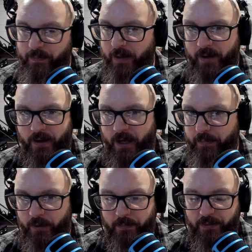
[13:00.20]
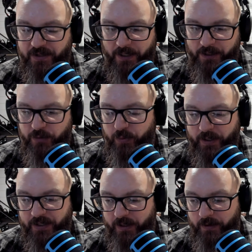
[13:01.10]
maybe a couple of percentage
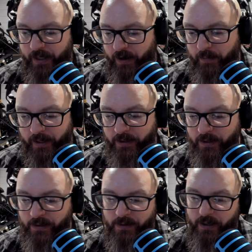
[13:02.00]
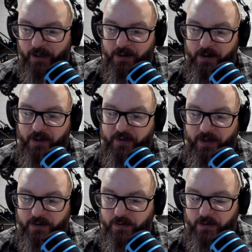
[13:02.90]
points here and there, but
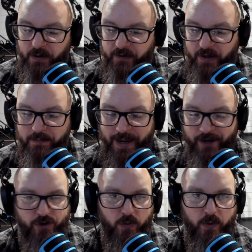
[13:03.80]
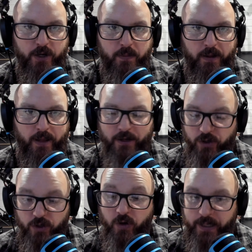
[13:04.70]
nothing major where you'd be like,
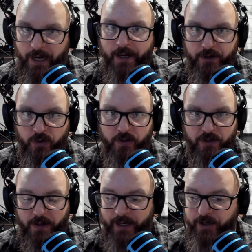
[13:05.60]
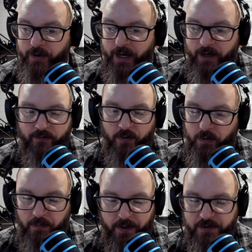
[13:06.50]
dude, you got to do this behind your neck
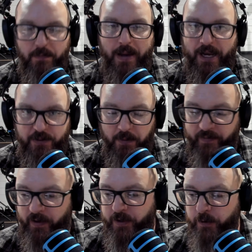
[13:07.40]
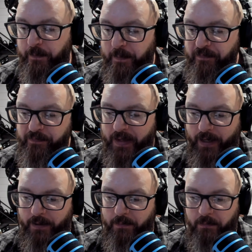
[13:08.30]
for this maximum value.
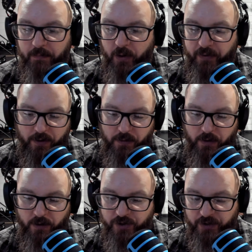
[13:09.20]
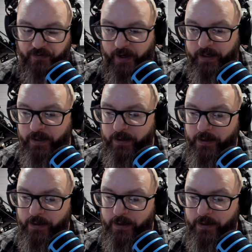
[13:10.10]
Both are just fine.